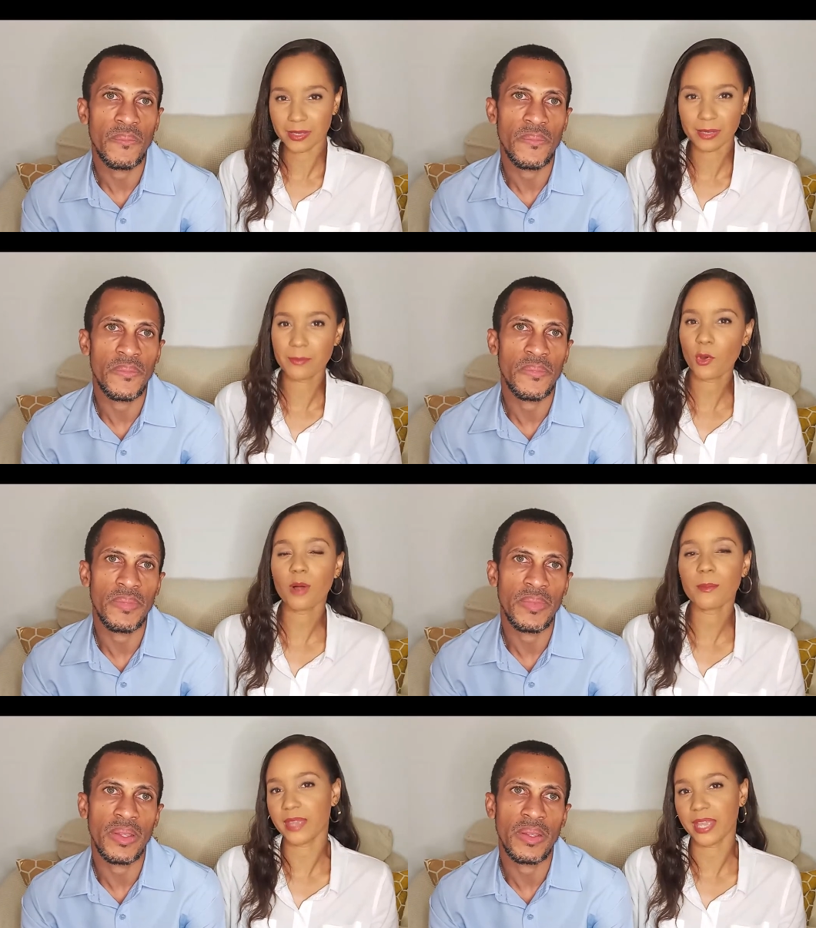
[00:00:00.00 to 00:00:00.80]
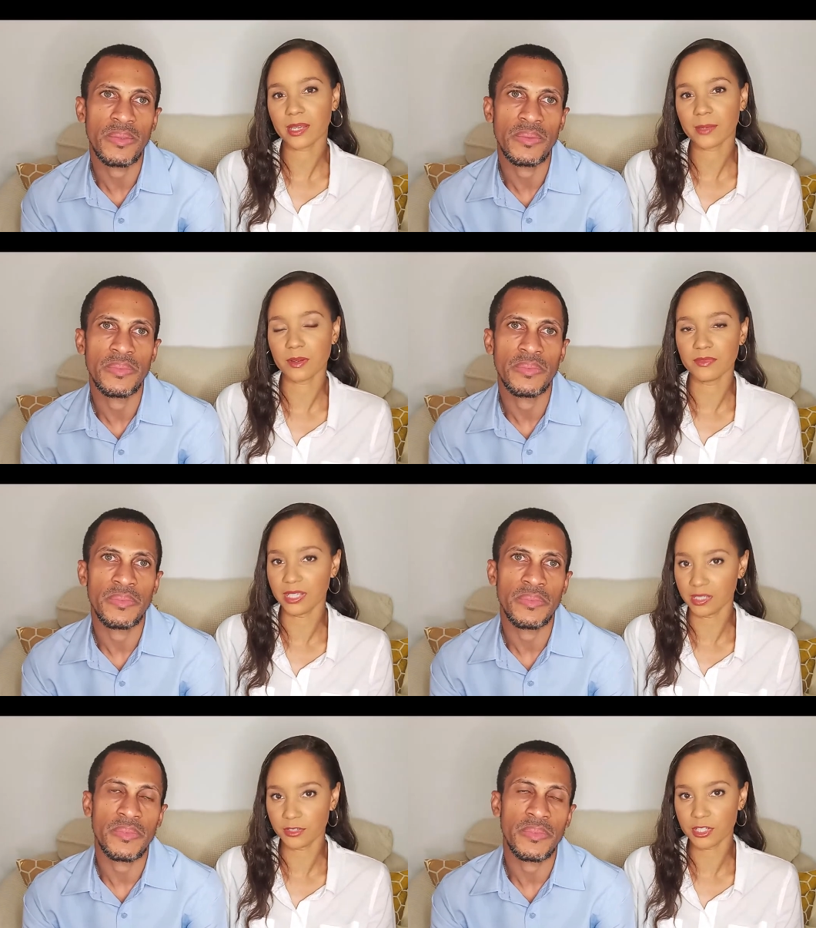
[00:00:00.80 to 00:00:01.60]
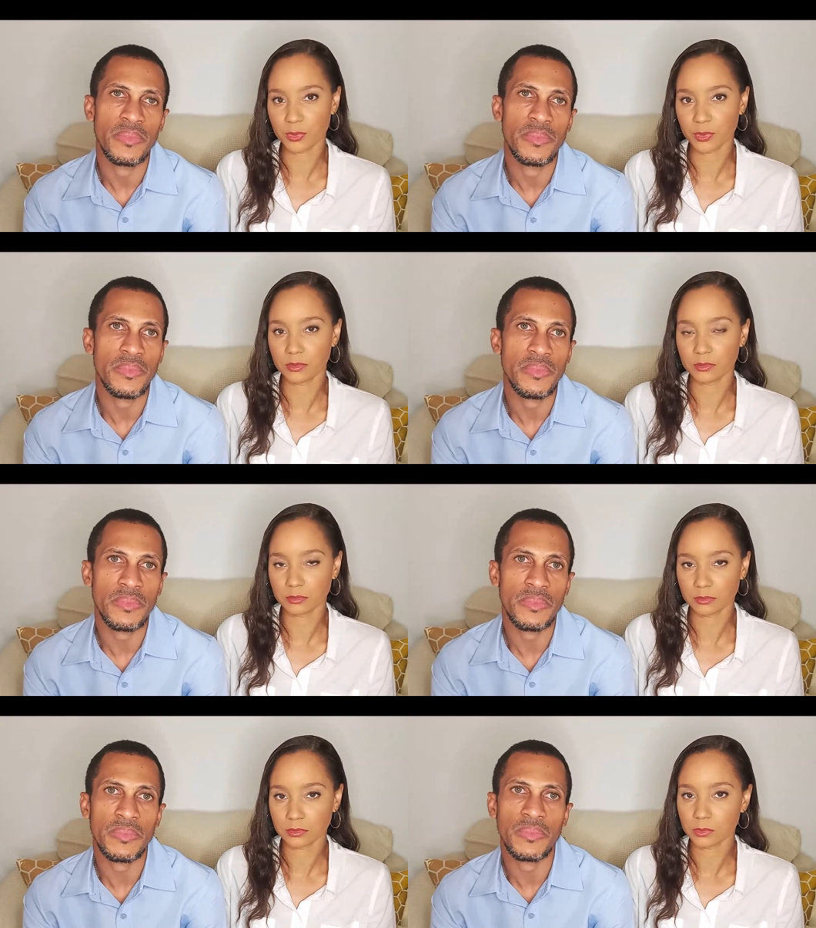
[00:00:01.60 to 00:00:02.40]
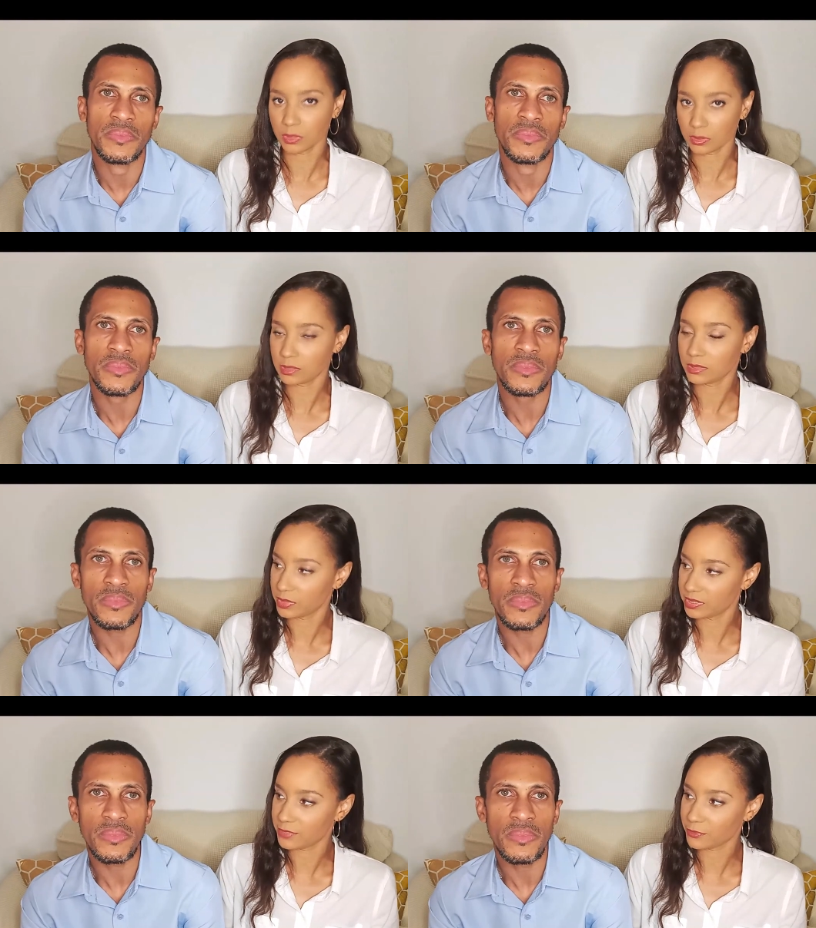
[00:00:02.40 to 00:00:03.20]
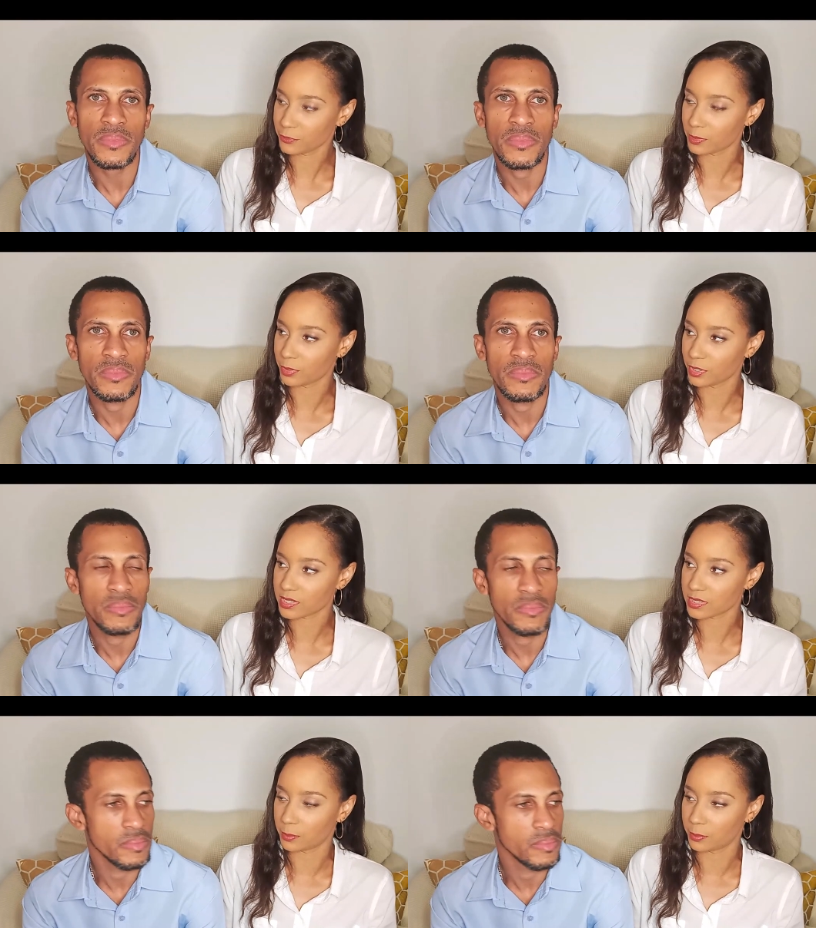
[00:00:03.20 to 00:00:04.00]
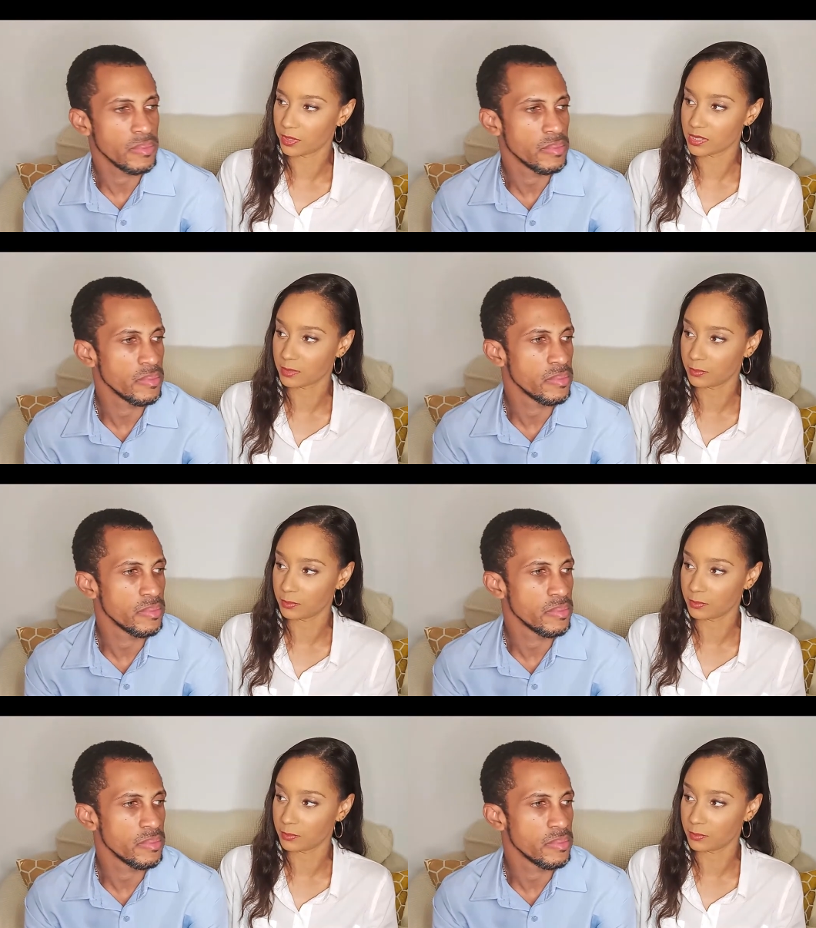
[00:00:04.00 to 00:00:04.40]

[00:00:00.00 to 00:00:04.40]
Speaker 1: the whole makeup of the individual would, would differ from person to person.